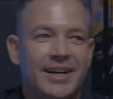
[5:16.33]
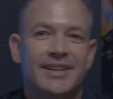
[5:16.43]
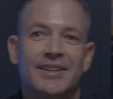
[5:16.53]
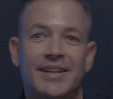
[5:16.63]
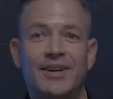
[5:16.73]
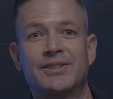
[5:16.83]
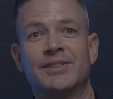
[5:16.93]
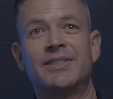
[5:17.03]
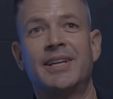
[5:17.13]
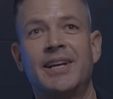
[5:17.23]
And that was
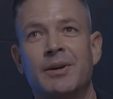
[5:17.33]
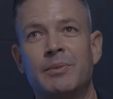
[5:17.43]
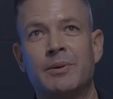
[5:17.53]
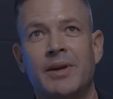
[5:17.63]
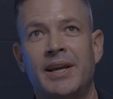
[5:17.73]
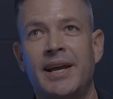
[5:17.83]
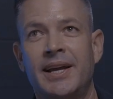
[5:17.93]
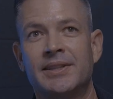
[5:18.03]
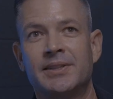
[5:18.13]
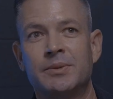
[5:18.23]
insane. I remember like
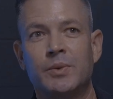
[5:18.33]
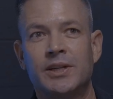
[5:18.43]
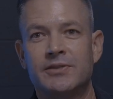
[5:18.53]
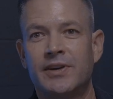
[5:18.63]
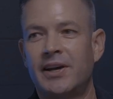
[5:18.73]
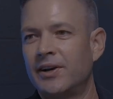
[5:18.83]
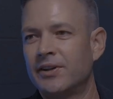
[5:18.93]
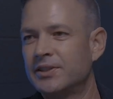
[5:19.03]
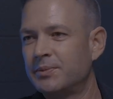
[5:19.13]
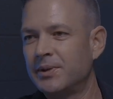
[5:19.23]
Anthem, West Valley,
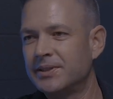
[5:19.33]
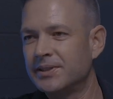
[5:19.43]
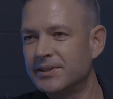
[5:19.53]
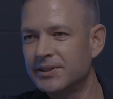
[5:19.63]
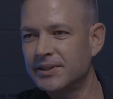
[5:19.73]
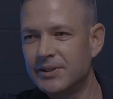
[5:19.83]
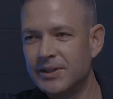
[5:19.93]
all those places. So